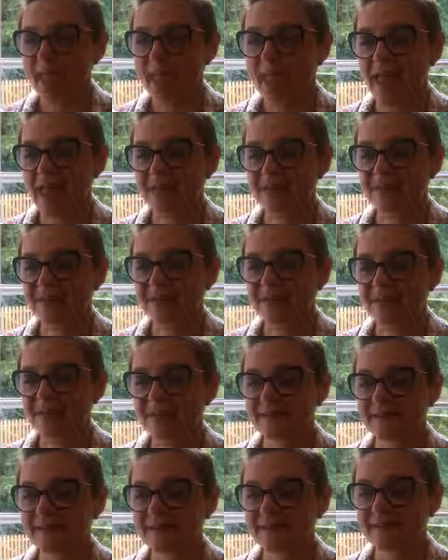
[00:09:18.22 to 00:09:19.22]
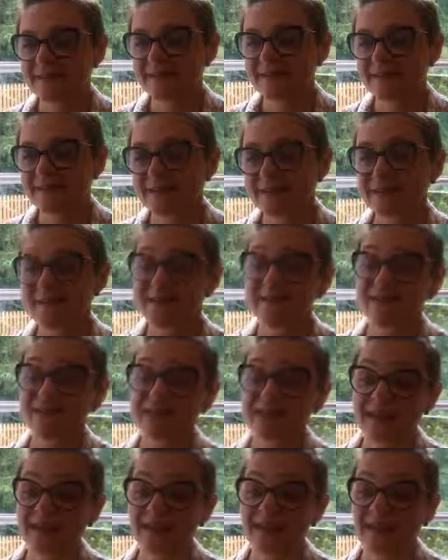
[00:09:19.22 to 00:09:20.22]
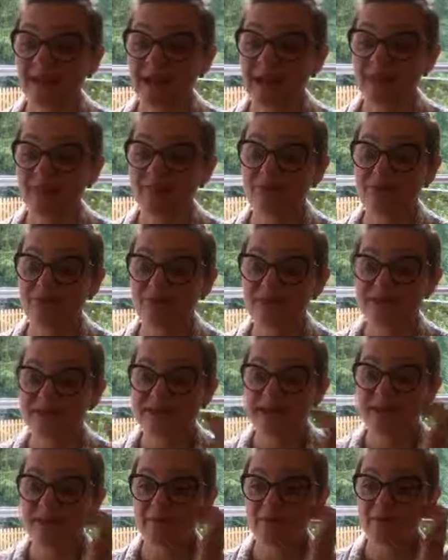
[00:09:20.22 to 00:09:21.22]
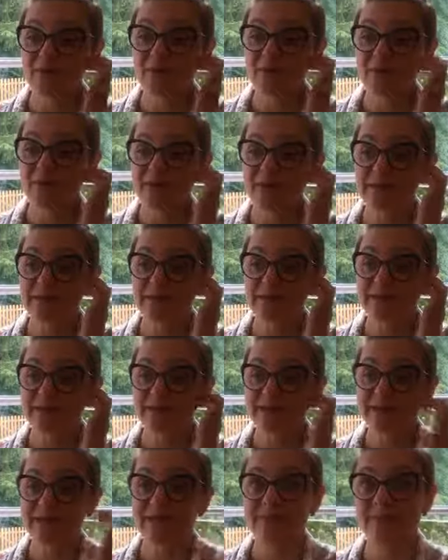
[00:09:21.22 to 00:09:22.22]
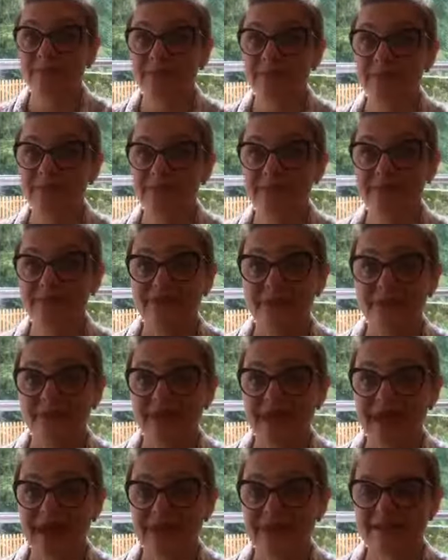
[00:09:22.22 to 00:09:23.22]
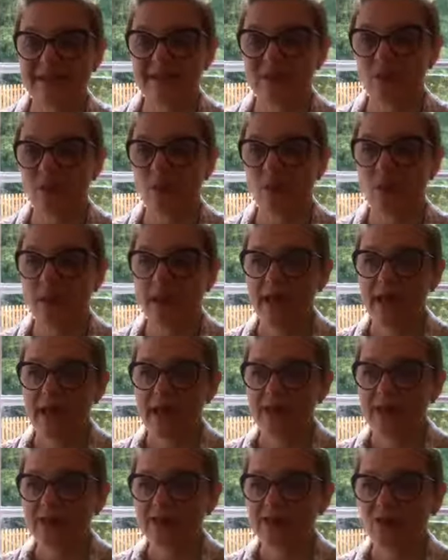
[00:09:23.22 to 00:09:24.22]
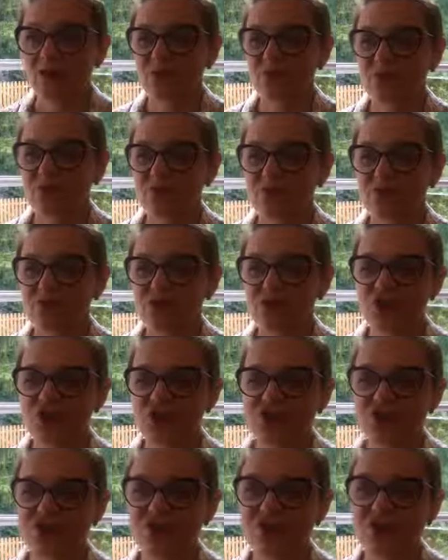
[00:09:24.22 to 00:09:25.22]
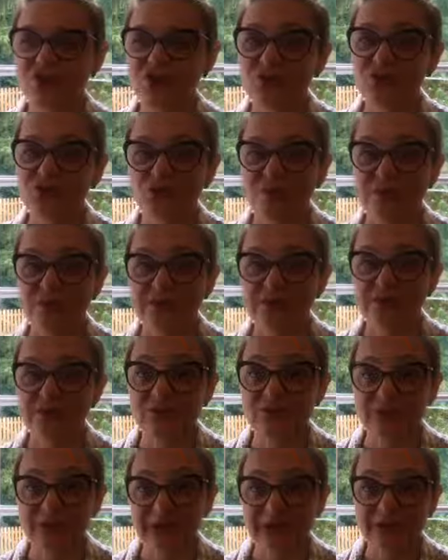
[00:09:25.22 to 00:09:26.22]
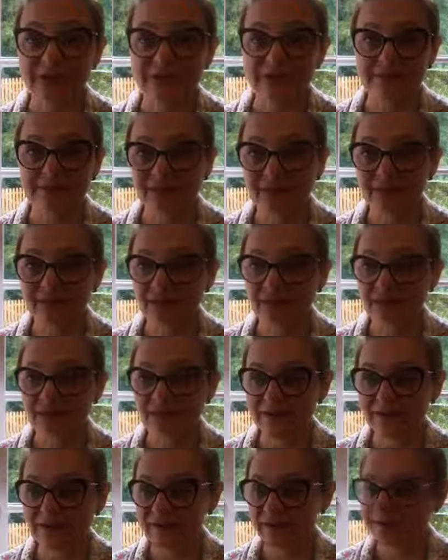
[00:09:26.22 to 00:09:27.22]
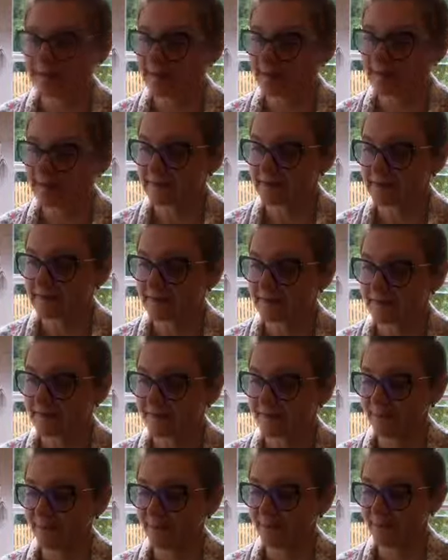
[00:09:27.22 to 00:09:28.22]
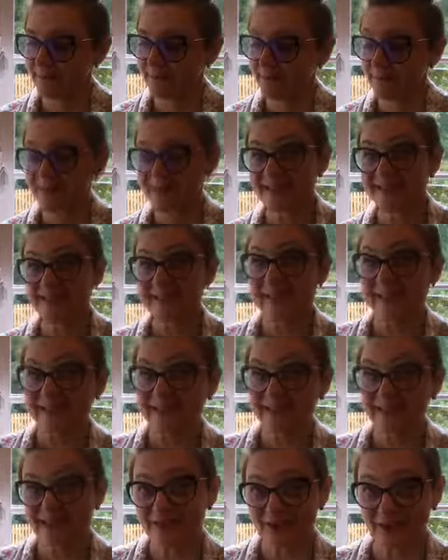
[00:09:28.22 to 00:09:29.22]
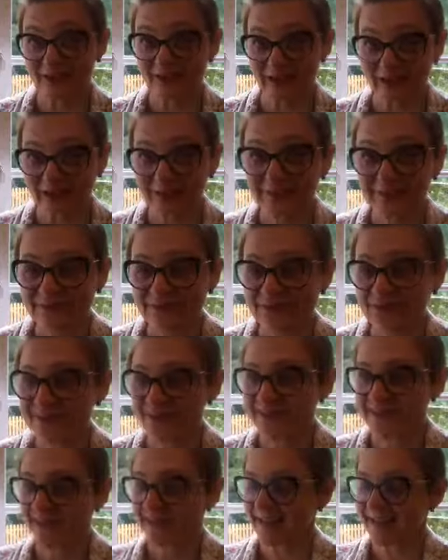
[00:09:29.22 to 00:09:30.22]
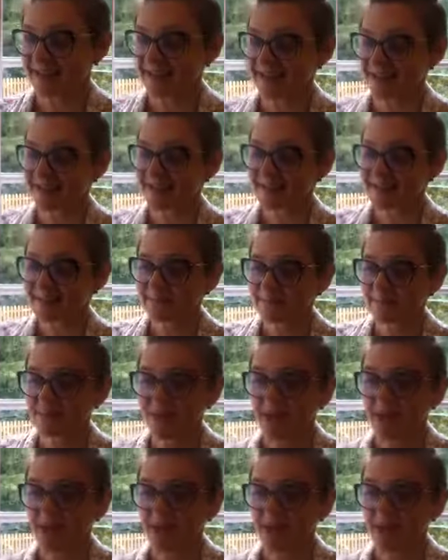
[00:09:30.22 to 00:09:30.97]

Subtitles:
And in the same time, for example, you can be like me, 50 plus. So you just don't want to make another mistake in your life, let's say like this.